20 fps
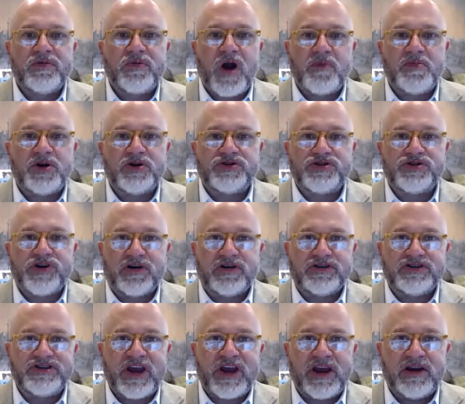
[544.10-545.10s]
Robert
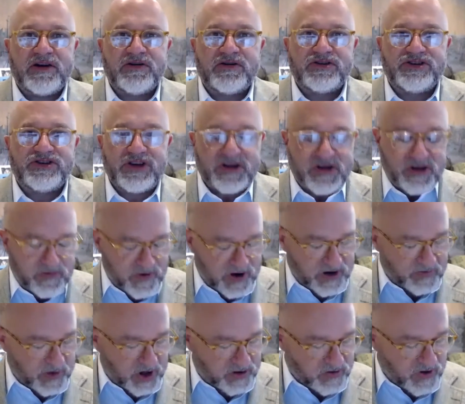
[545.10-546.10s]
Charles Anderson, the
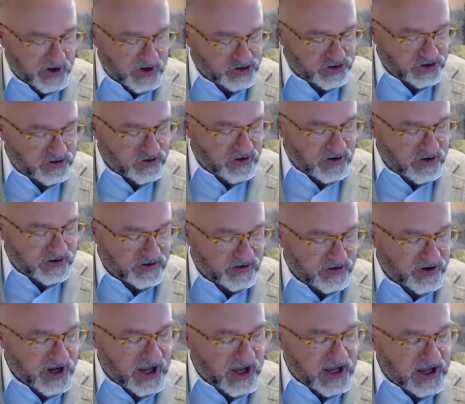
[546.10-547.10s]
great migration author,